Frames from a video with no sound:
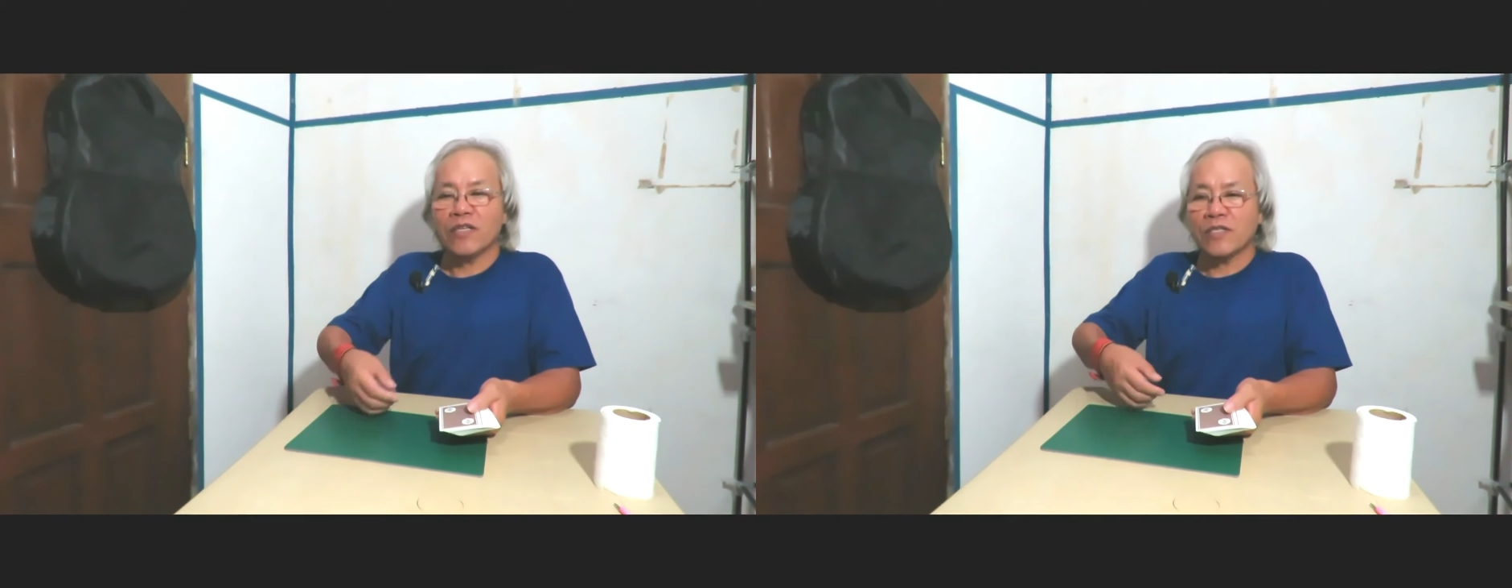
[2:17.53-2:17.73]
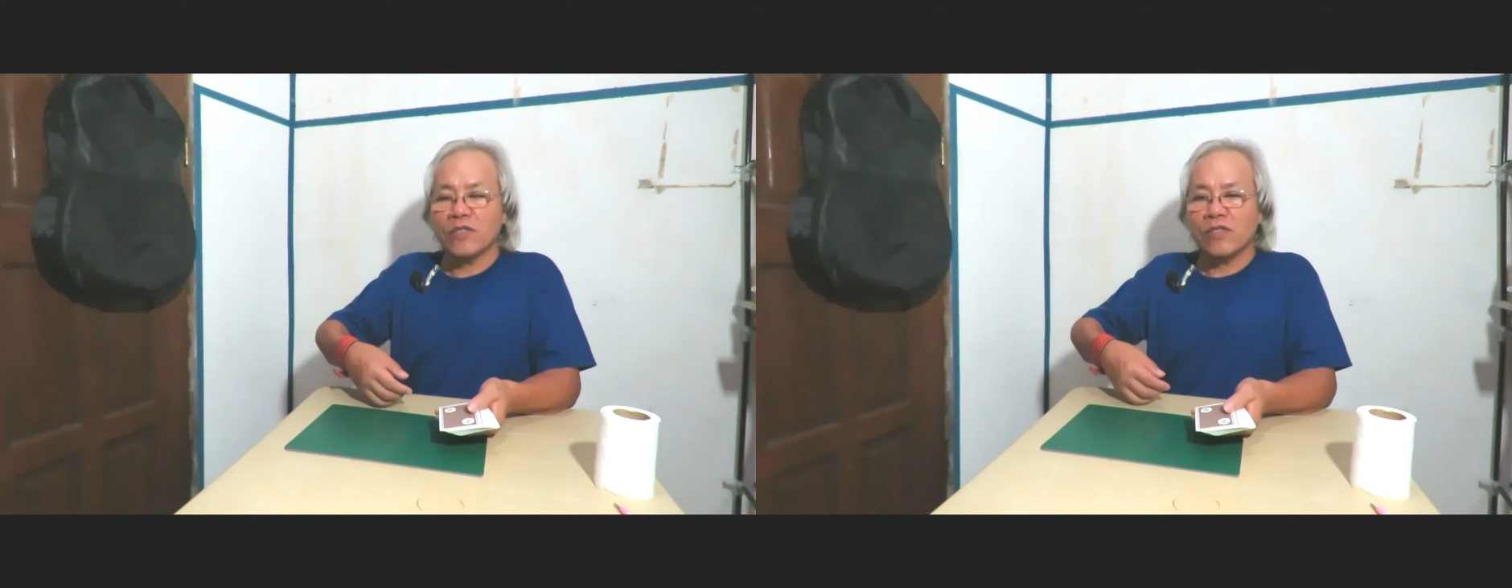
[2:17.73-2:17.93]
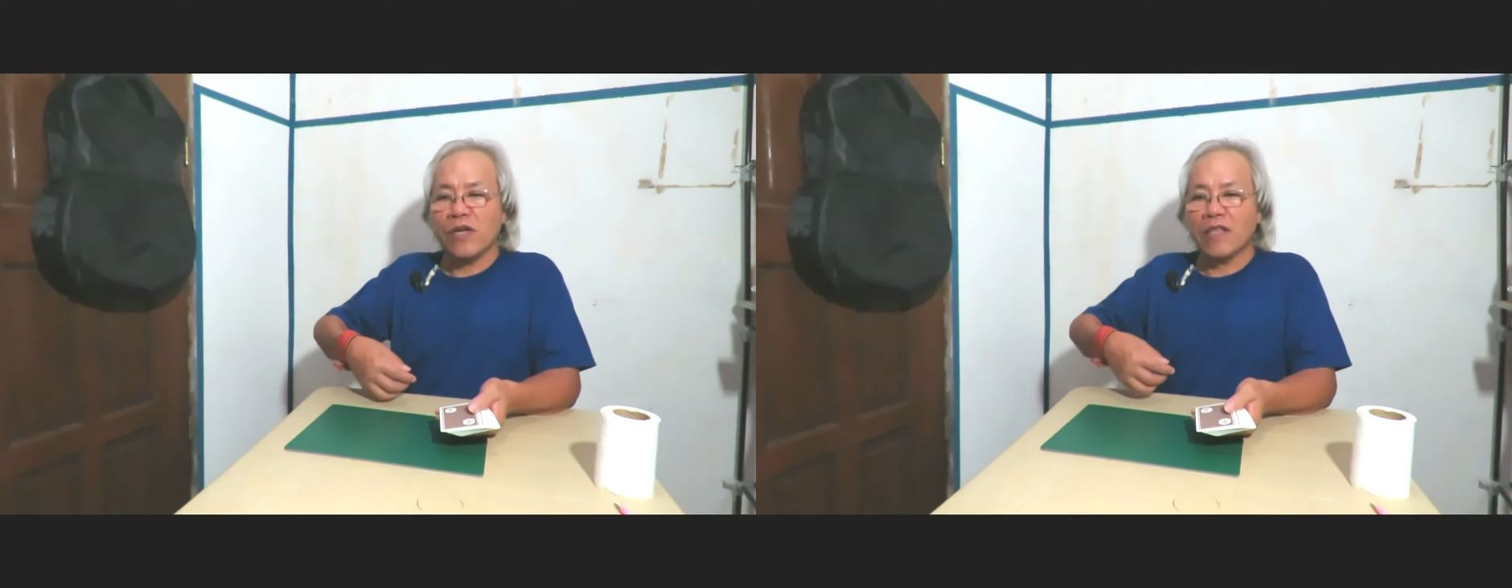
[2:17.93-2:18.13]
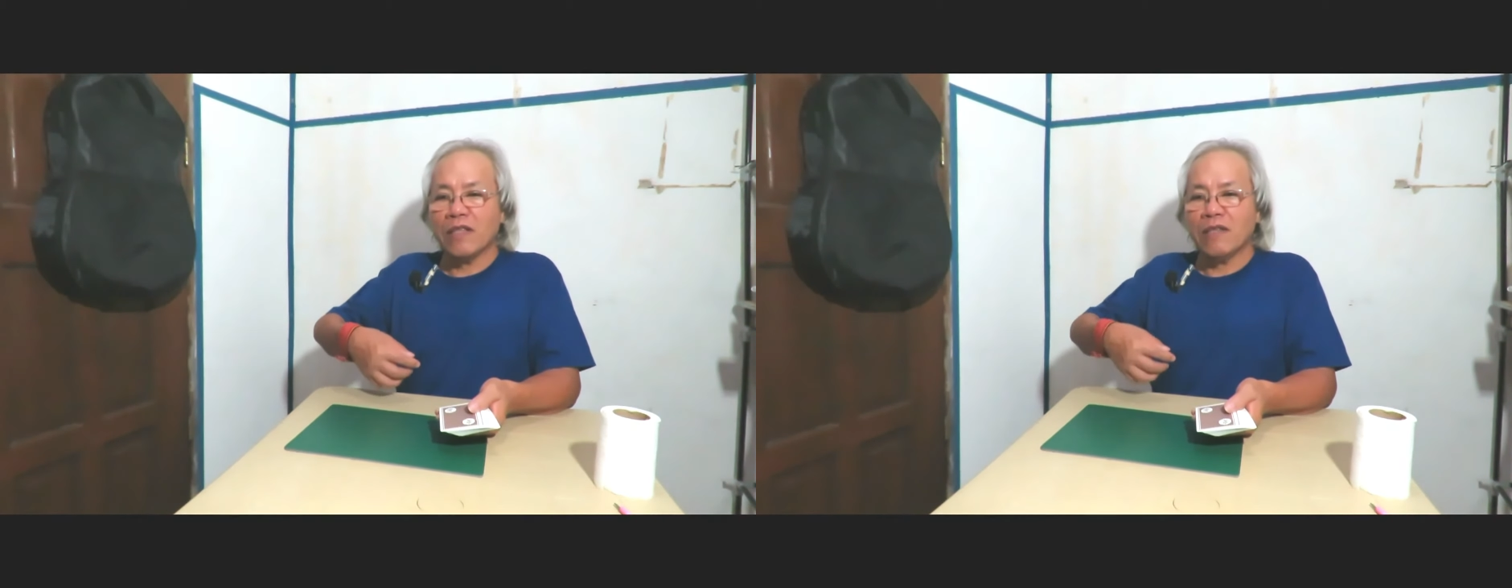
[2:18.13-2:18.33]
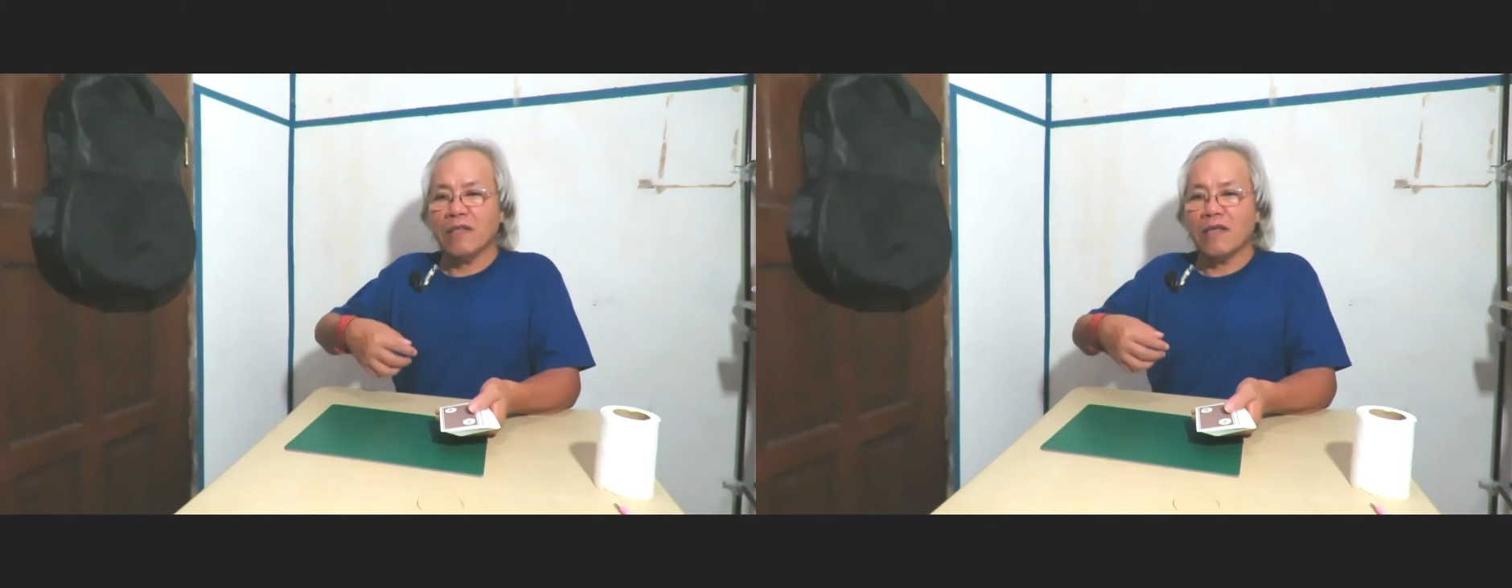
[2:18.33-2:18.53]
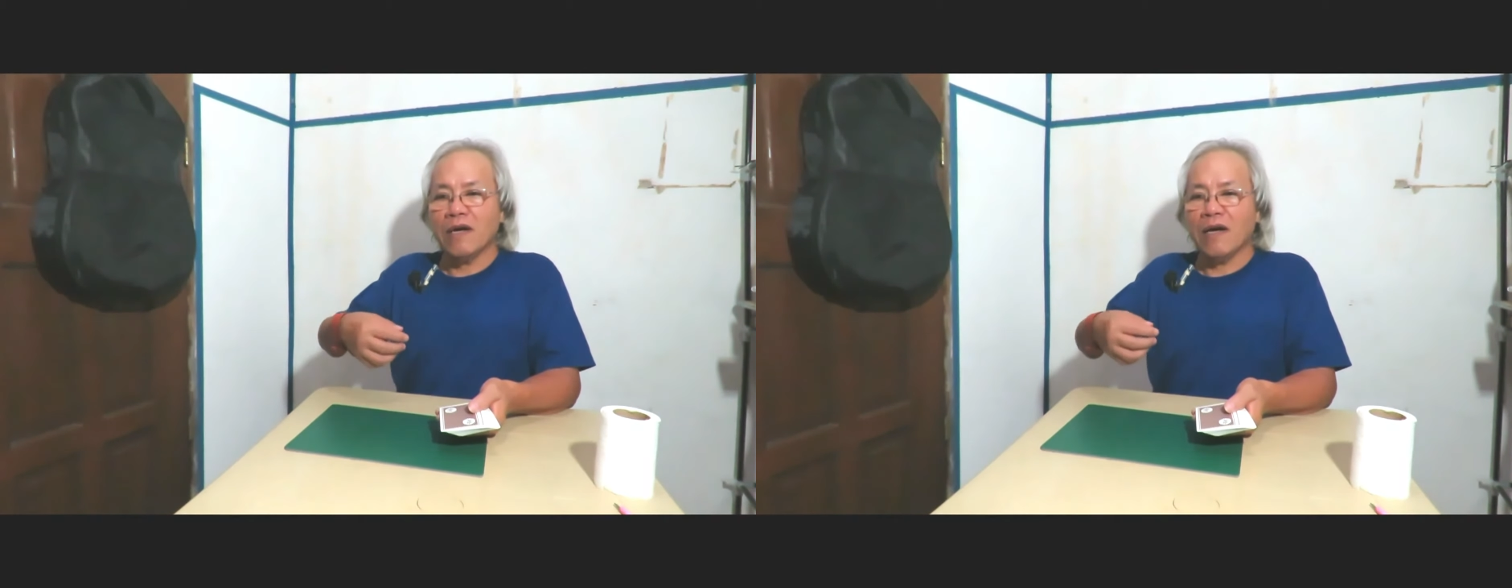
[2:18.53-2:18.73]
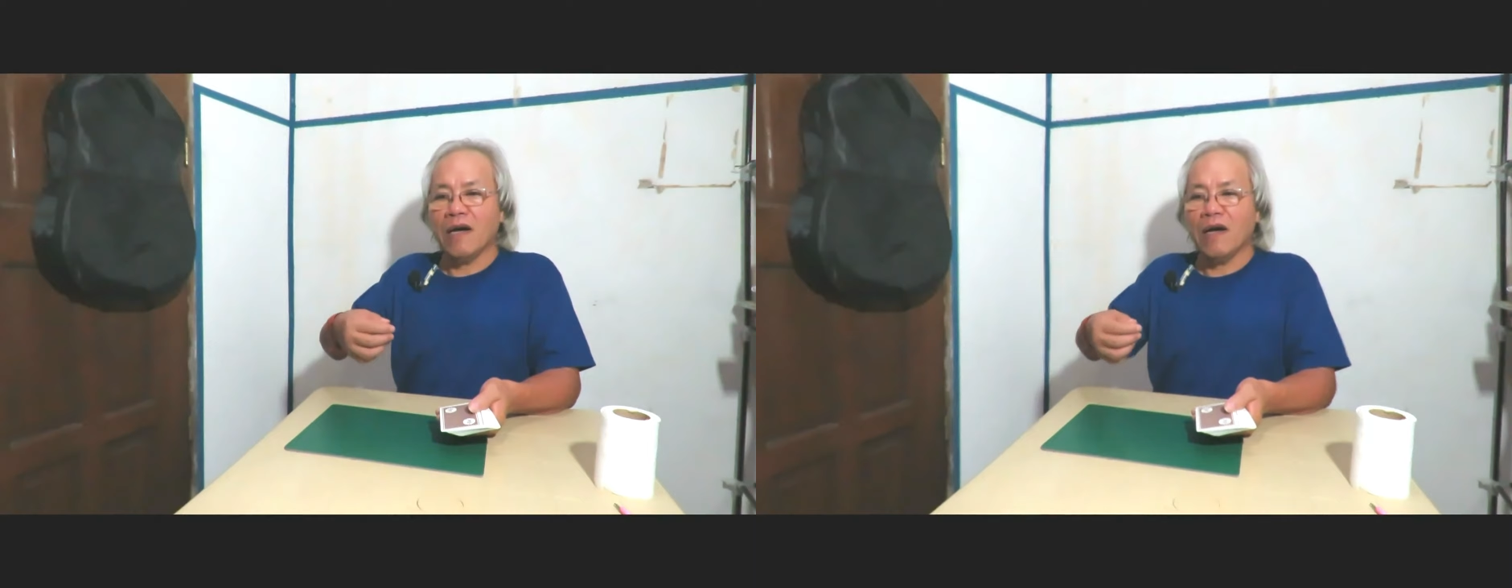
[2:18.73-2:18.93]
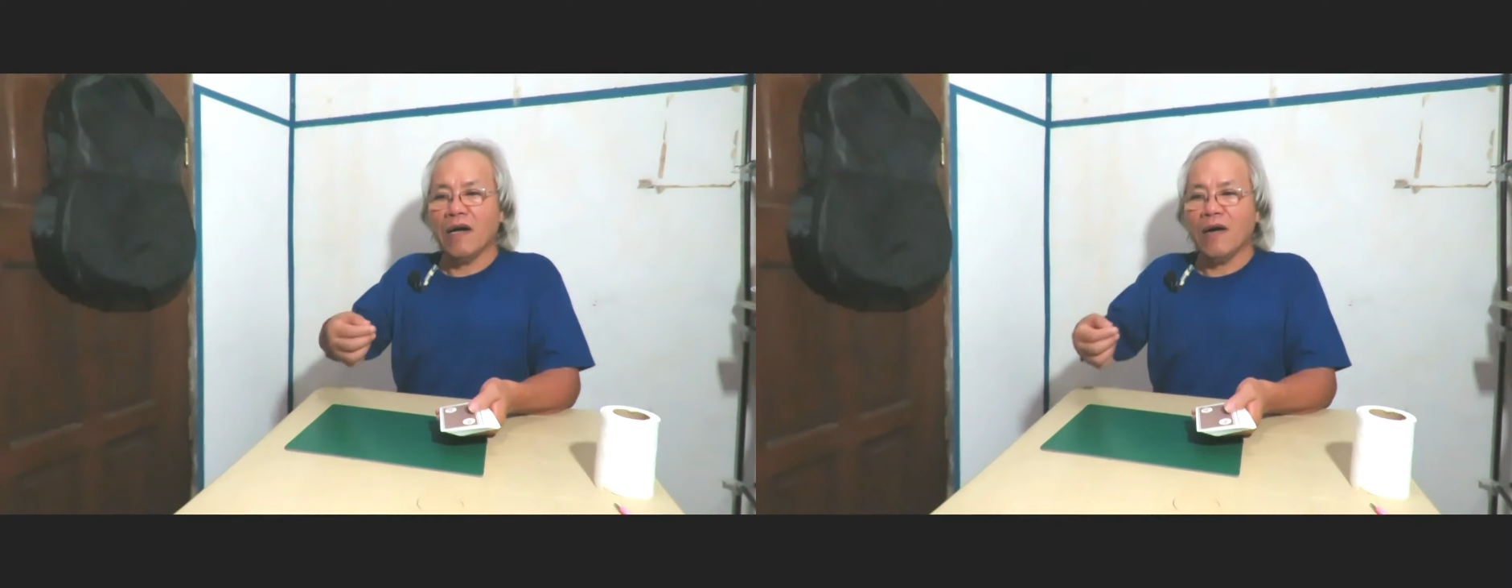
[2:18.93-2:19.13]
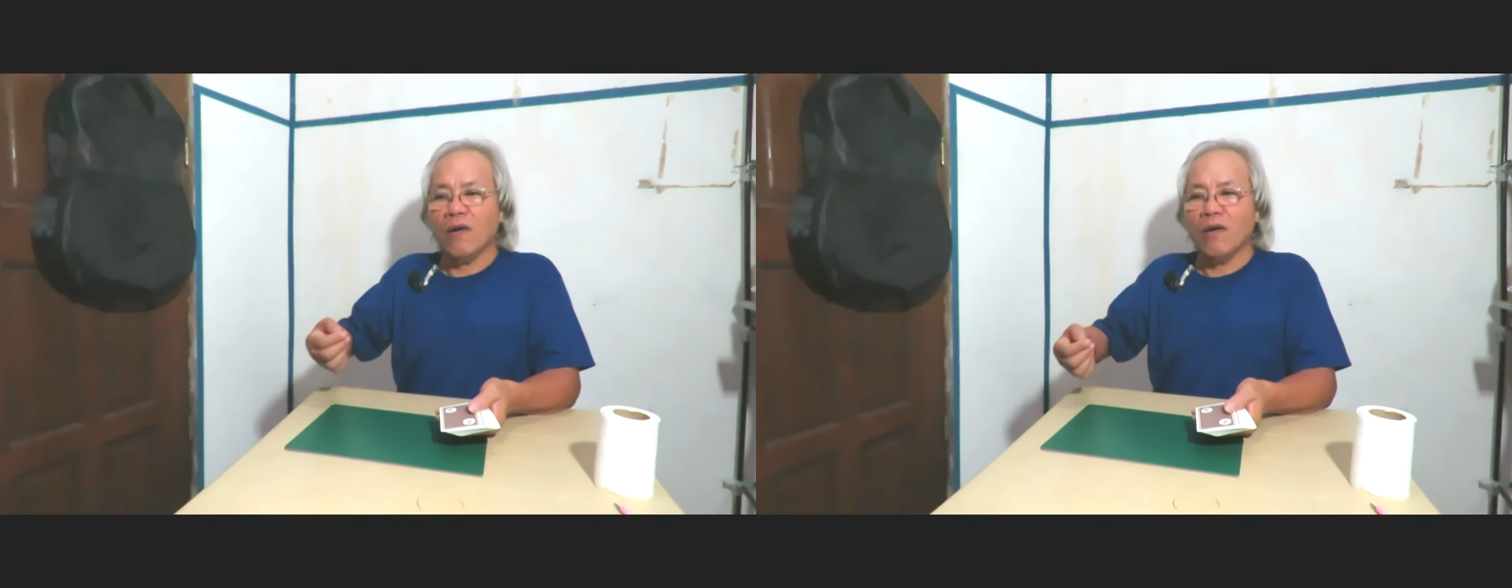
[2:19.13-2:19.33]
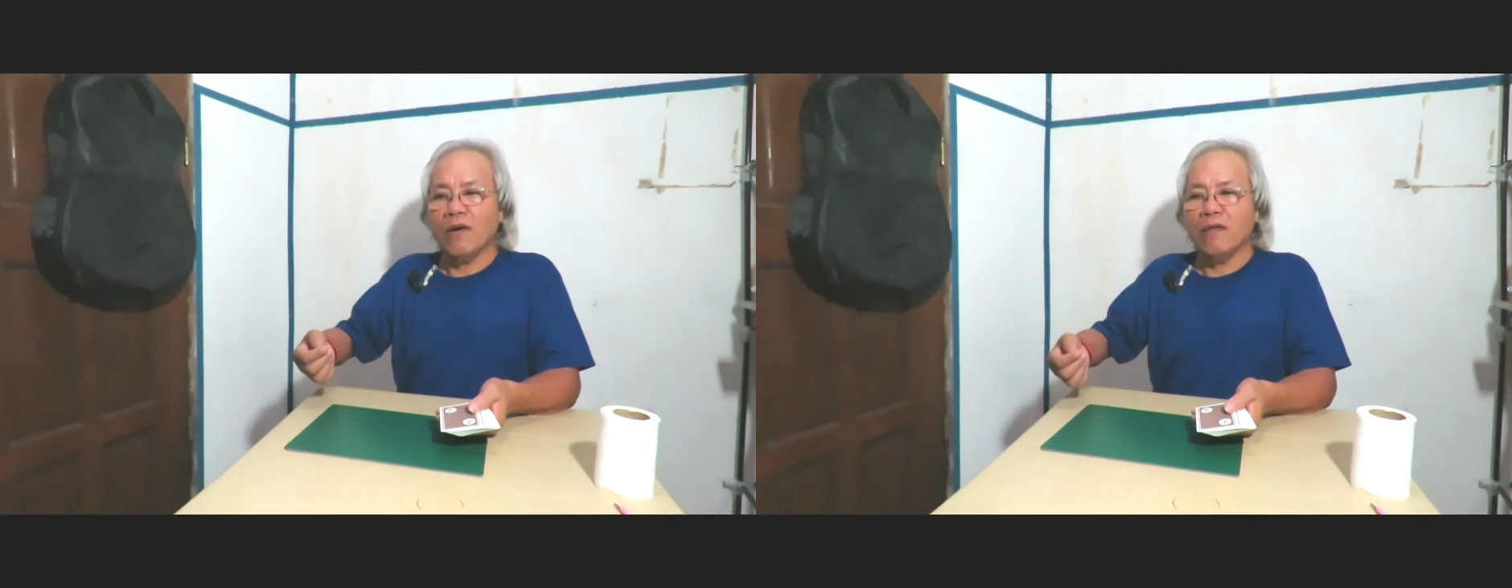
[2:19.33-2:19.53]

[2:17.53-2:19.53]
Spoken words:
just so that the